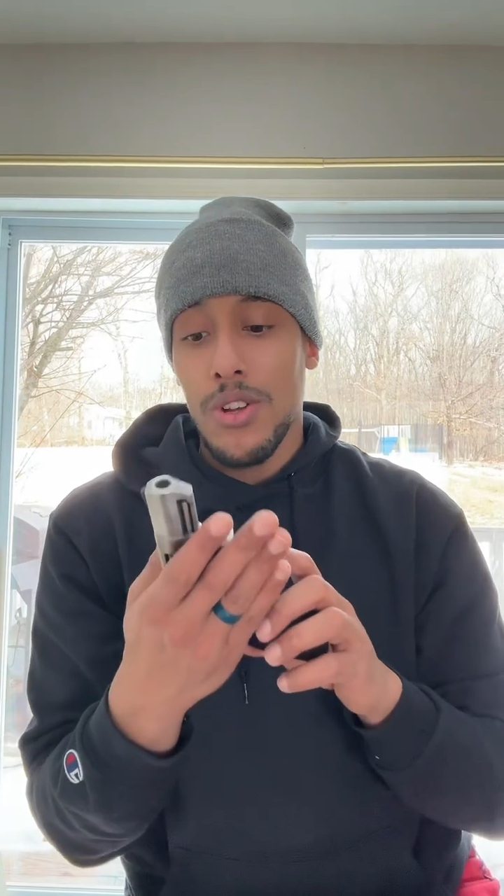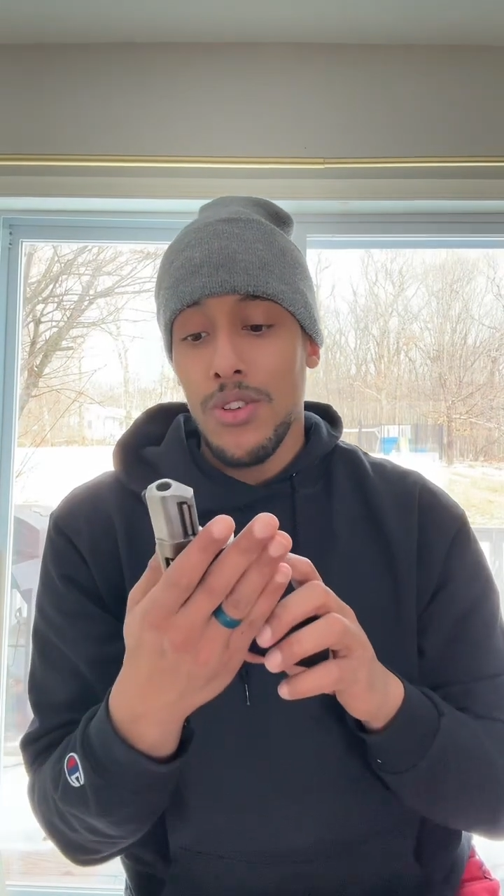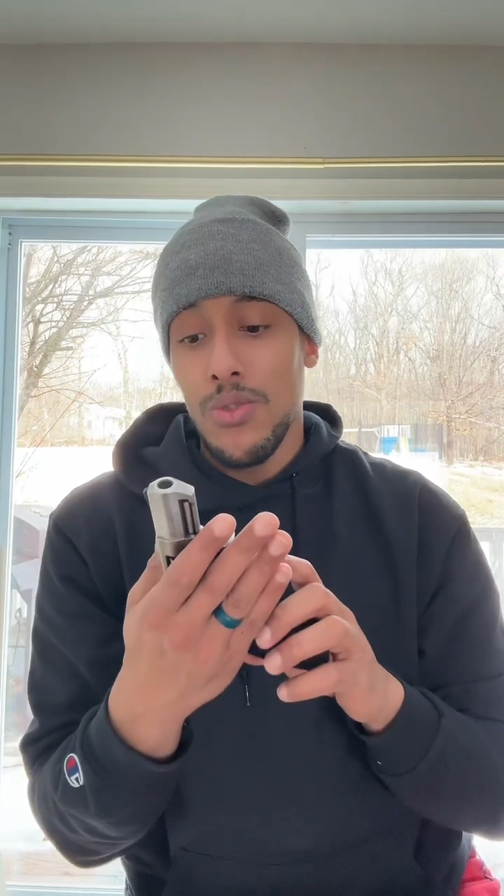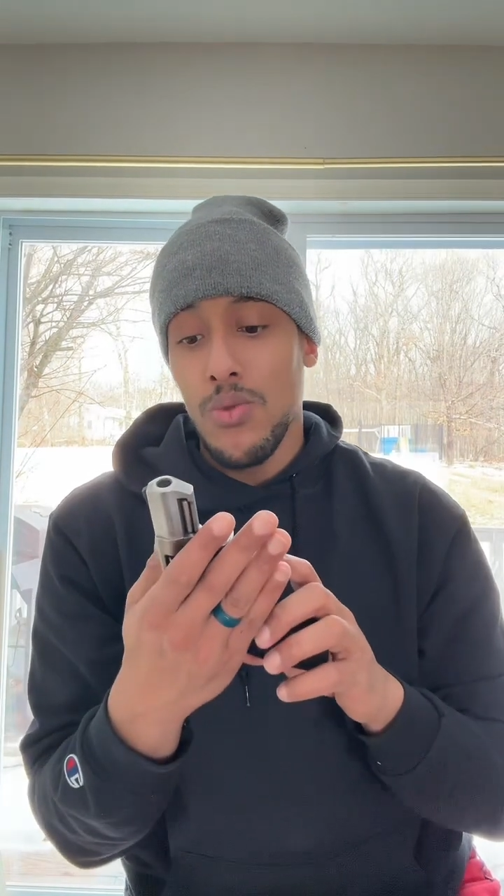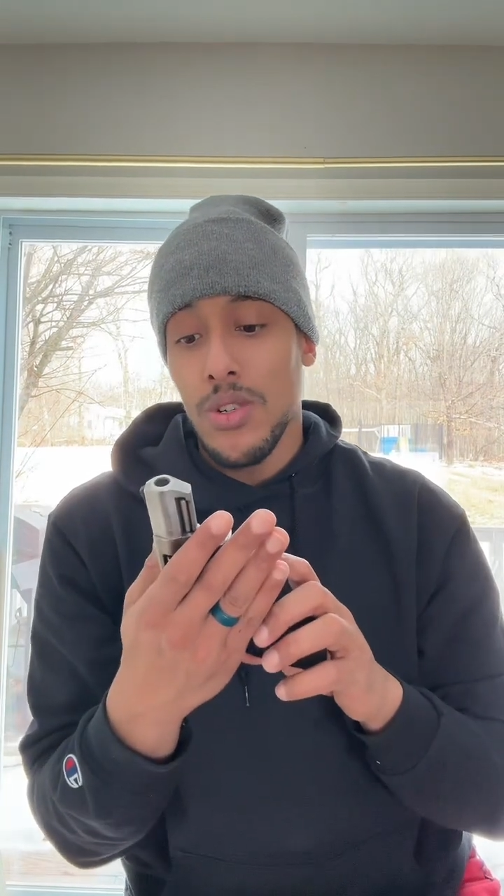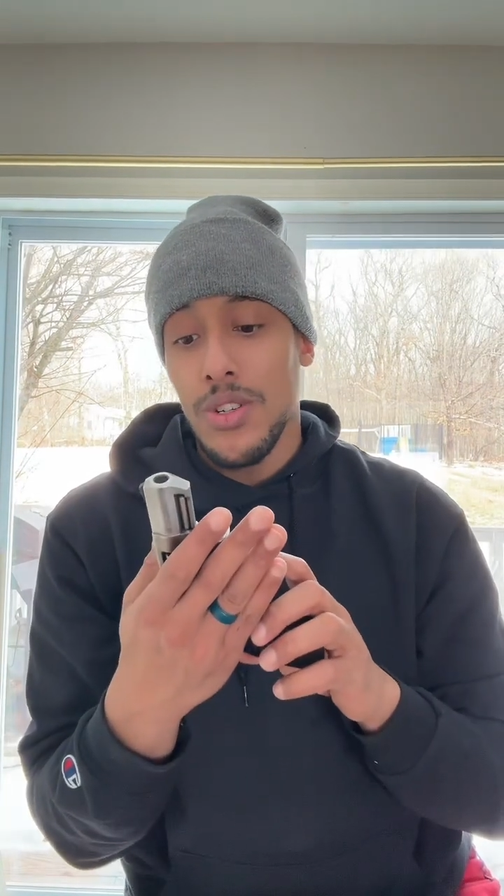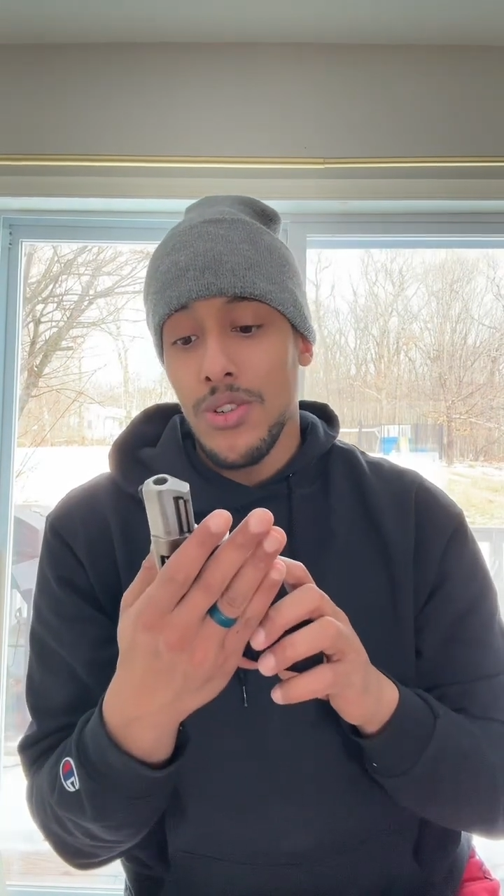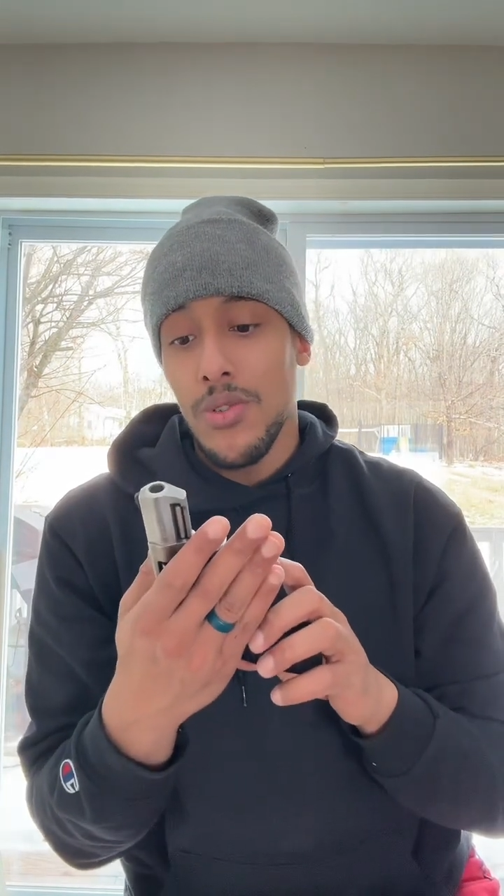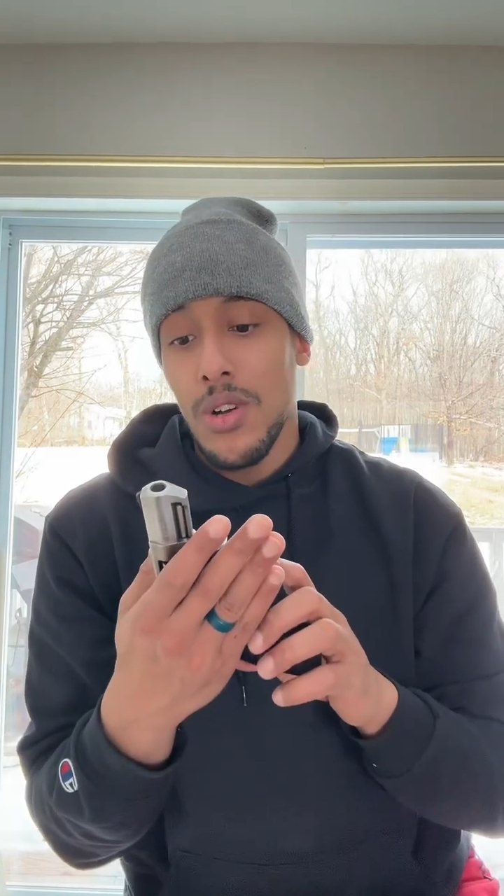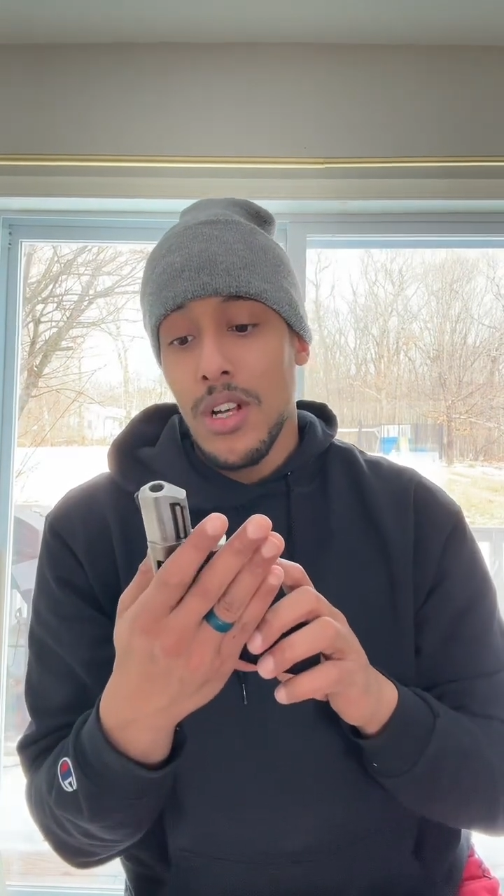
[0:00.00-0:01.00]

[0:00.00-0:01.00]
you would do.